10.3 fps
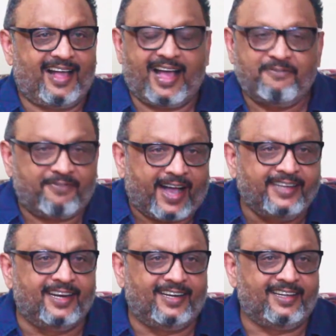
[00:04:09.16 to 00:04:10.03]
And
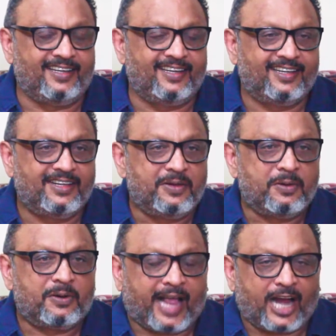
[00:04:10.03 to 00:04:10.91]
finally,
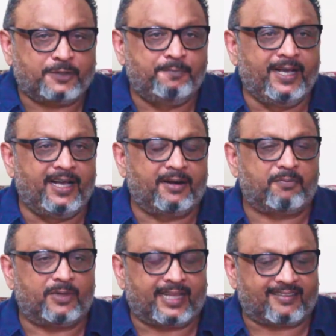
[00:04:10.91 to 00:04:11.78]
Kashmir,
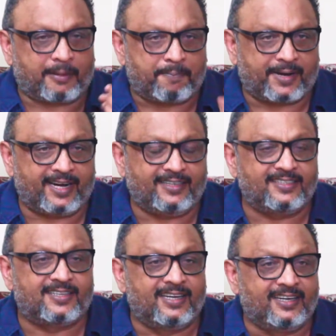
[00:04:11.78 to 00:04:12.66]
the
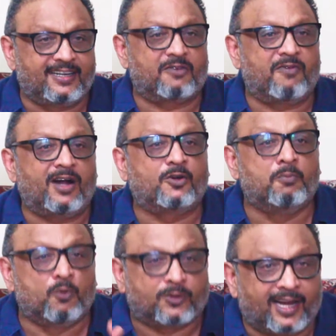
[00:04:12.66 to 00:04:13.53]
separatist leader want to
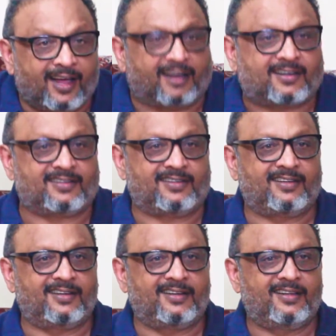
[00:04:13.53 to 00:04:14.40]
mutalak.
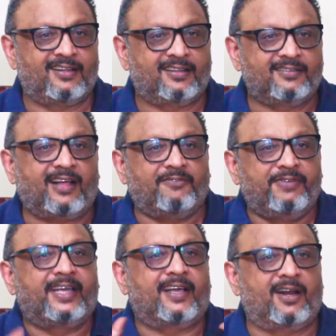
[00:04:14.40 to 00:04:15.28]
That
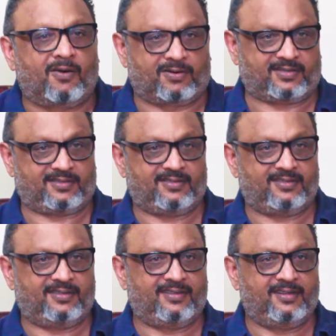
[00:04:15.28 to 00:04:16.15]
we cannot.
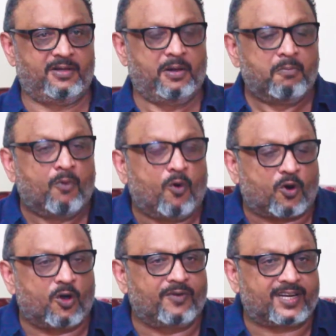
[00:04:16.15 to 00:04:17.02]

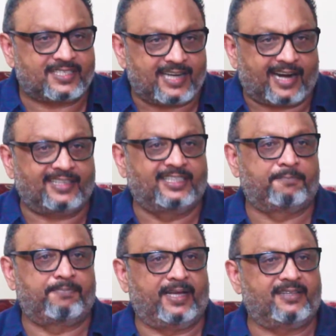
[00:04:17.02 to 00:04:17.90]
Moreover,
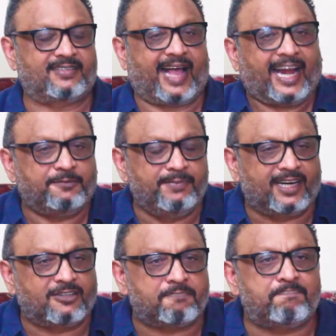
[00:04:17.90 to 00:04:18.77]
strategic place,
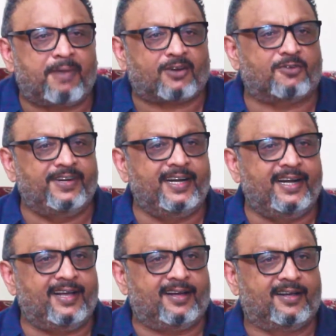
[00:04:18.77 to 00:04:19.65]
Kashmir is part of
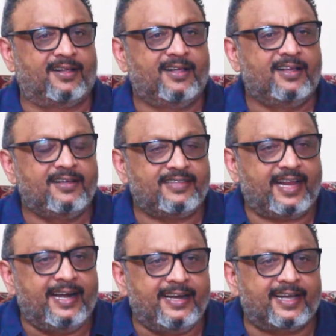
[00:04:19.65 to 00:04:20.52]
India, is
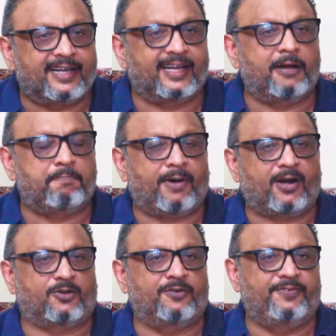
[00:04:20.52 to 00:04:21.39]
integral
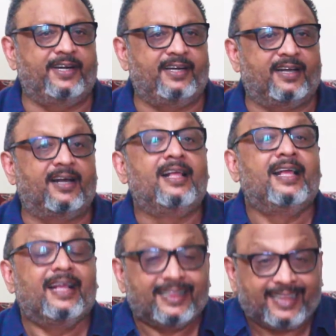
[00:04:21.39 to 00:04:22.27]
part of India.
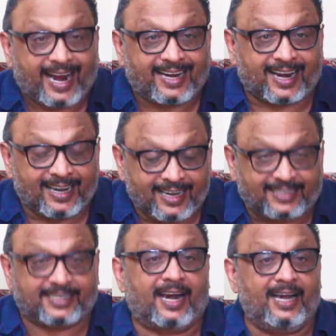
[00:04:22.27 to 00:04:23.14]
That
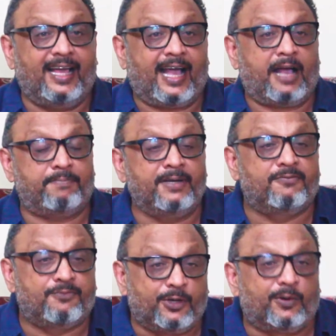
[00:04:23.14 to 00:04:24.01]
literally
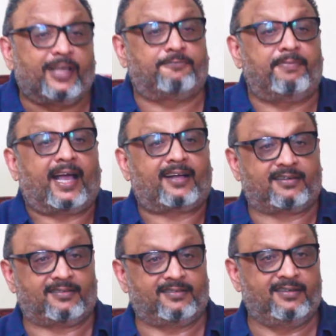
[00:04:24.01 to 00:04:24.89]
happened few days back.